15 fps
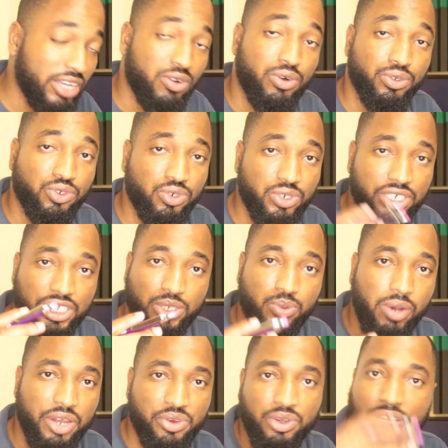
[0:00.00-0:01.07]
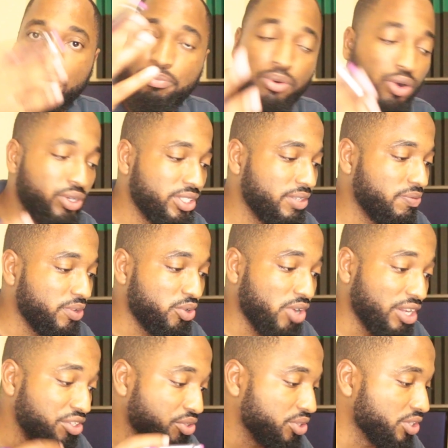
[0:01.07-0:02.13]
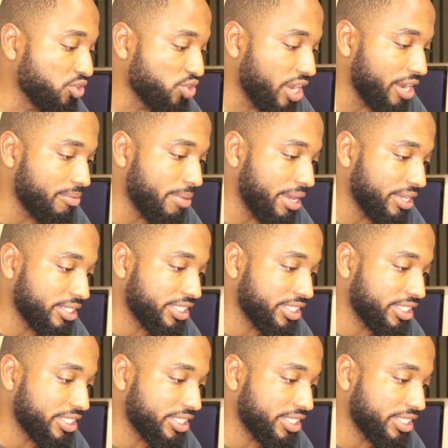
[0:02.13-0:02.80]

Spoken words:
I go through each one you can pause the video and you can try it by